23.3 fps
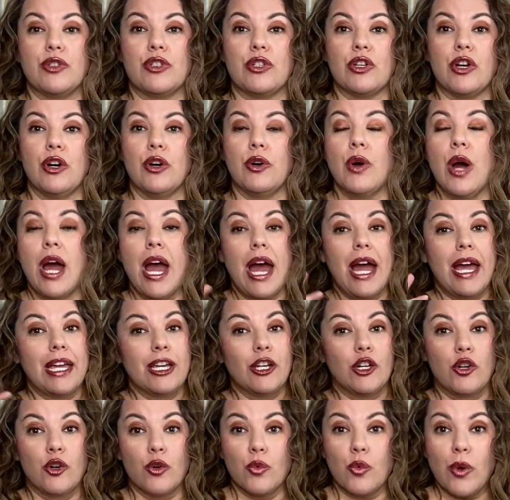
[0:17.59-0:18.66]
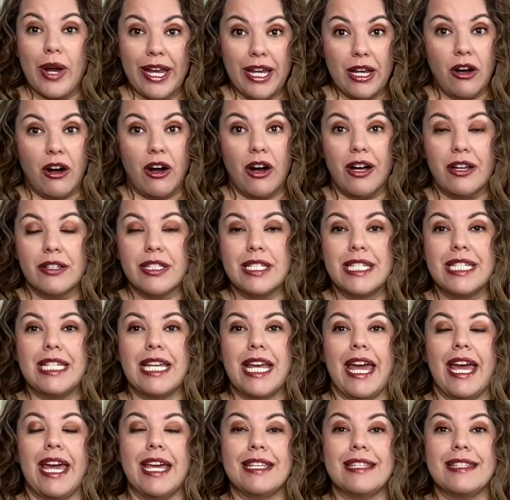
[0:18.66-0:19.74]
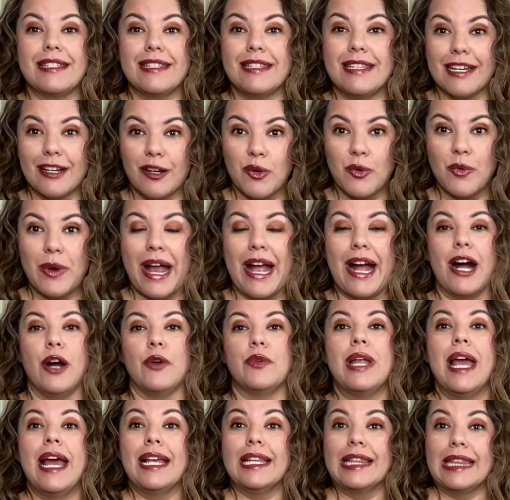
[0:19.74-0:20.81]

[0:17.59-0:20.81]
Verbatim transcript: So great haul today. Stick around.